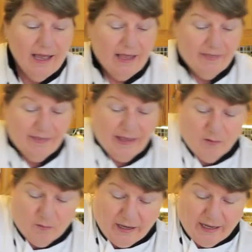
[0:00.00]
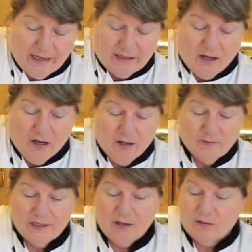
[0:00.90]
and that way it
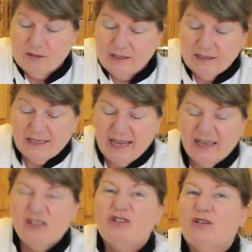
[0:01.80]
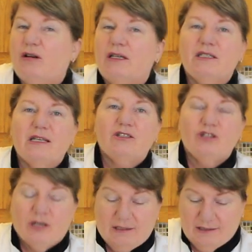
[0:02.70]
comes out the texture is
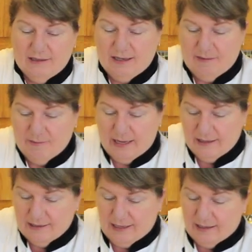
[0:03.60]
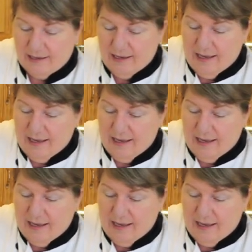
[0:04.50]
just amazing